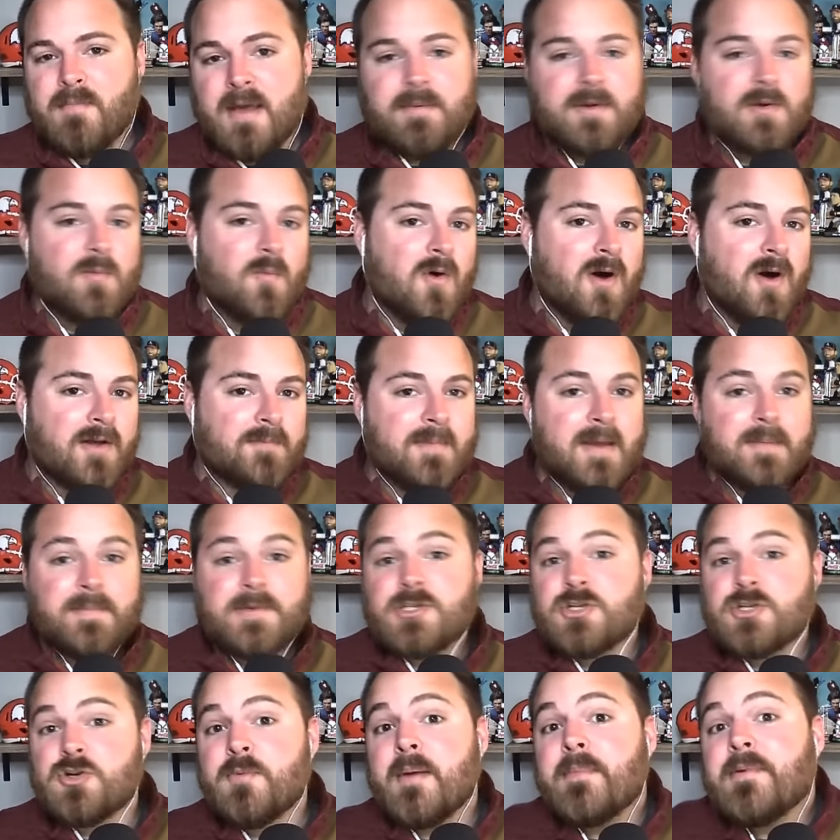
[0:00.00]
Maybe one,
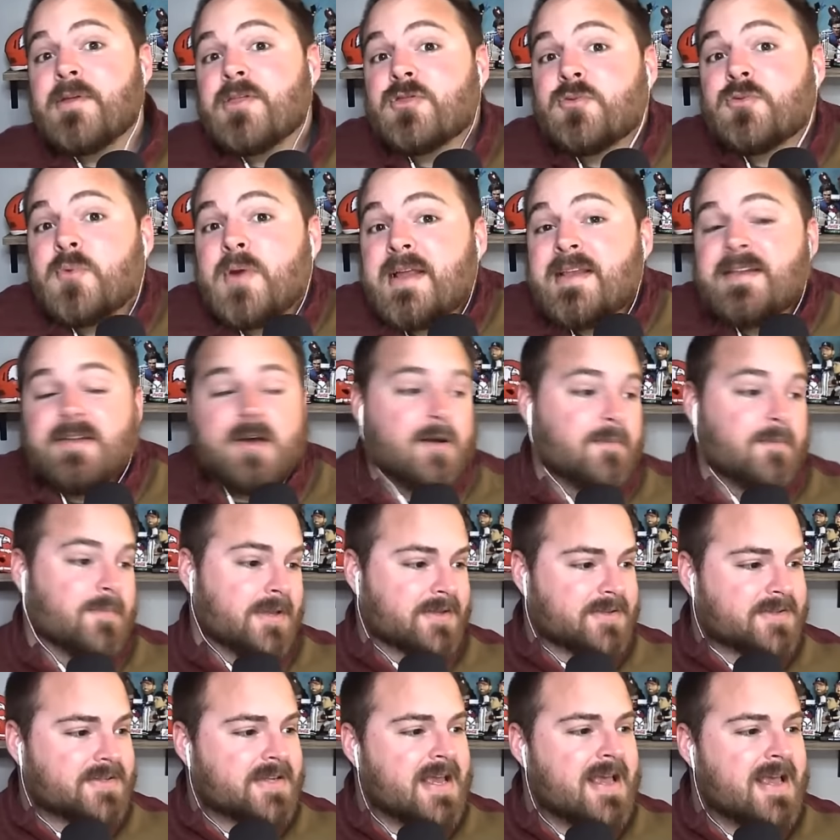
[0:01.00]
maybe two, maybe three
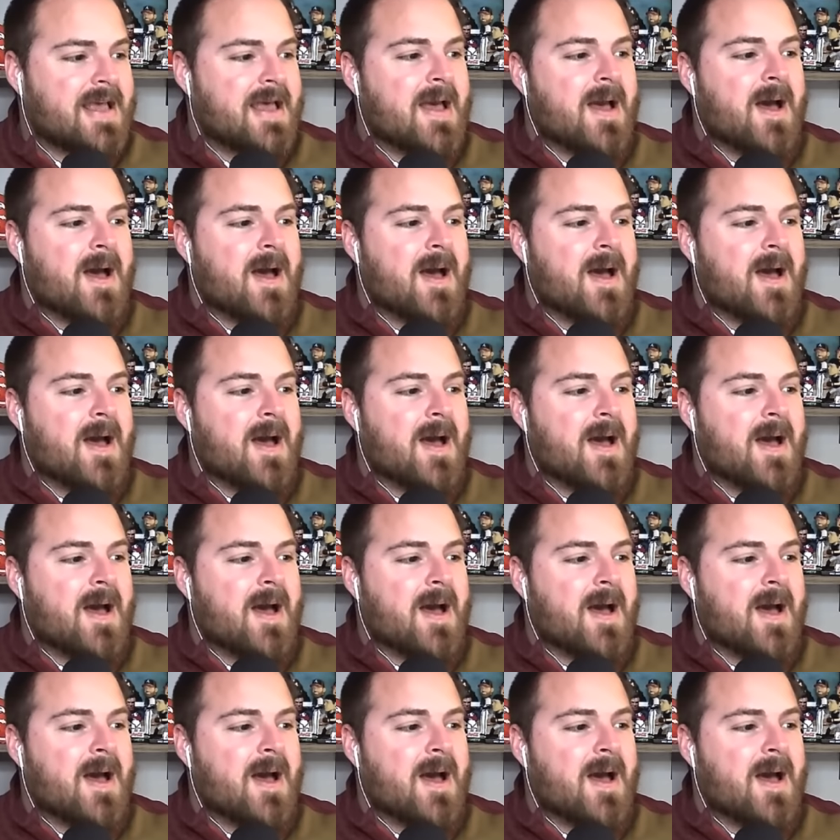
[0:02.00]
W's.